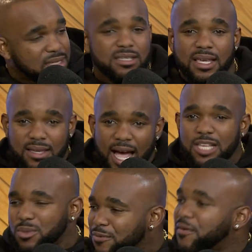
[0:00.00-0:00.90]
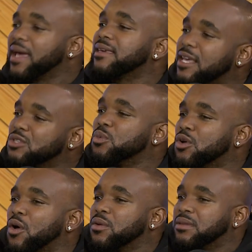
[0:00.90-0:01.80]
Because, like, guys, we're Vikings. We'll
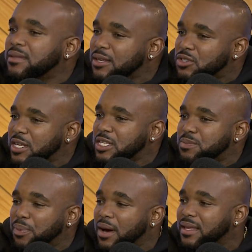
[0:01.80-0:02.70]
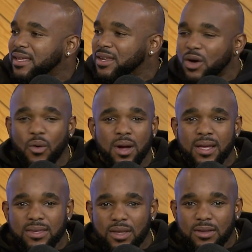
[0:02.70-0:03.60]
go to distance. But, you know,
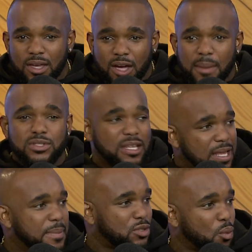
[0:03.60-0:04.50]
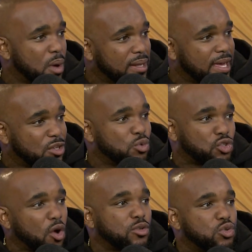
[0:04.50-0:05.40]
there comes a limit to where, like, you
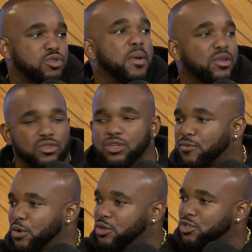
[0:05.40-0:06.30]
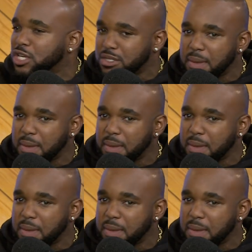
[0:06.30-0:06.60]
start to smell yourself on your sheets.